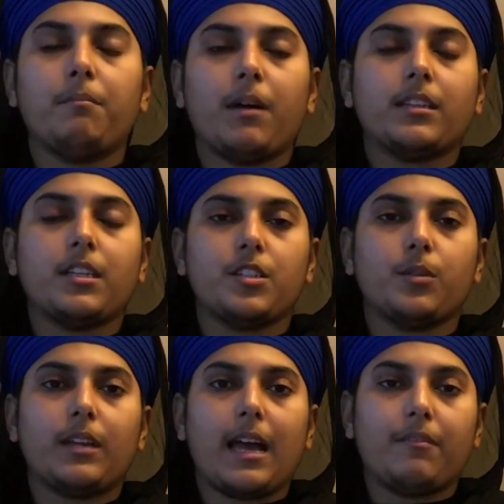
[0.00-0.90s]

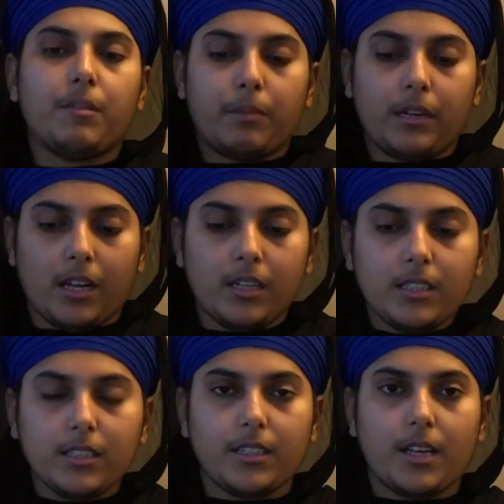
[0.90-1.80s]
Mataji would have a
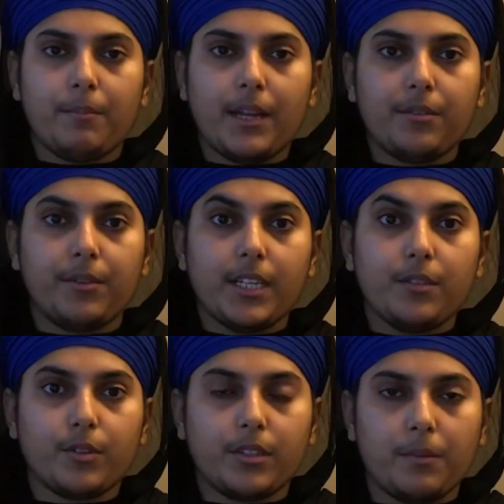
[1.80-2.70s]
palang, a bed
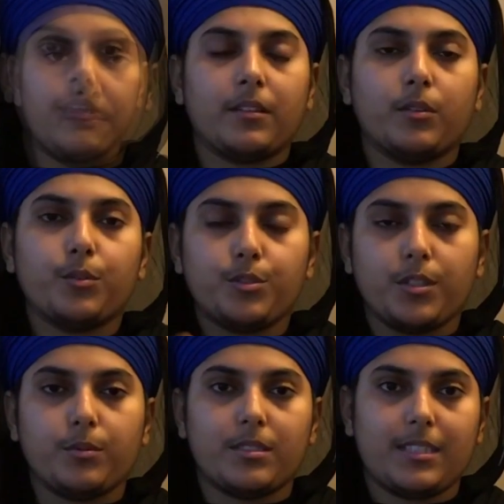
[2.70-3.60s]
ready for them, and
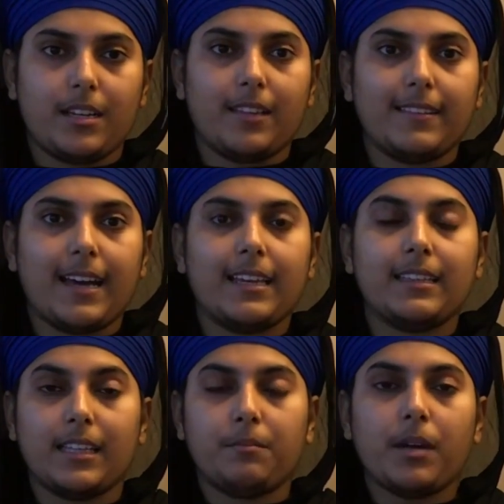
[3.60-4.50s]
Guruji would sit on that,
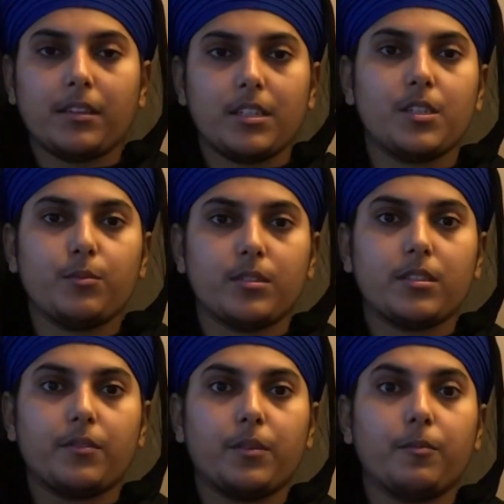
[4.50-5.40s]
and then Mataji would
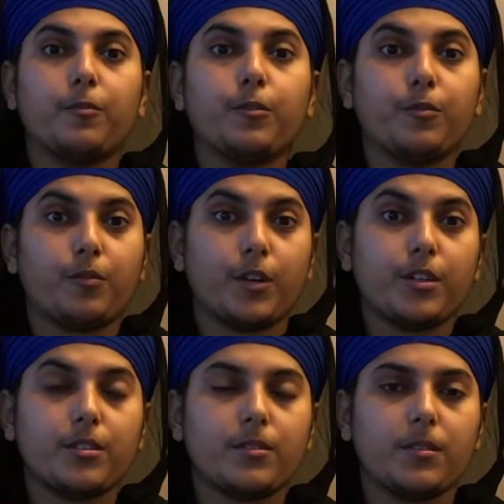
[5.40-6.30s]
serve them food
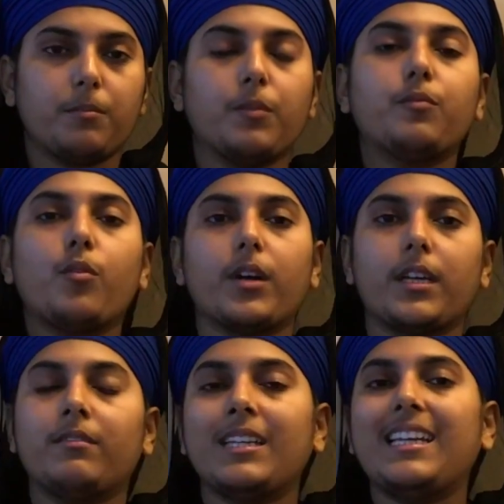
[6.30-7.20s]
first before
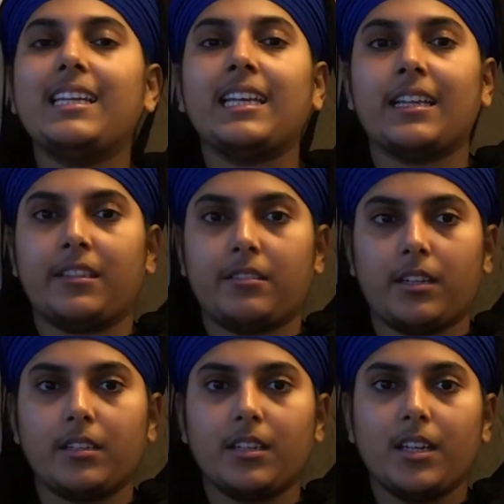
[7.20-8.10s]
even eating
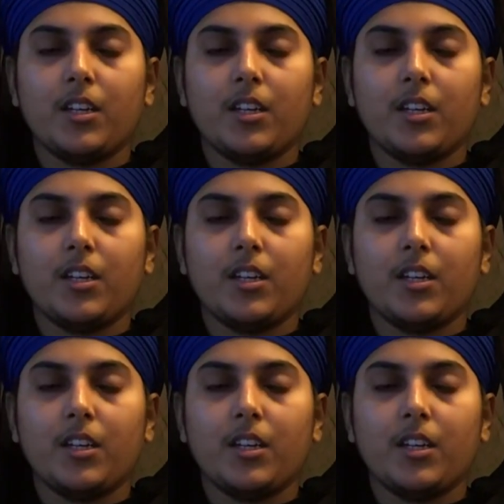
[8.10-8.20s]
anything.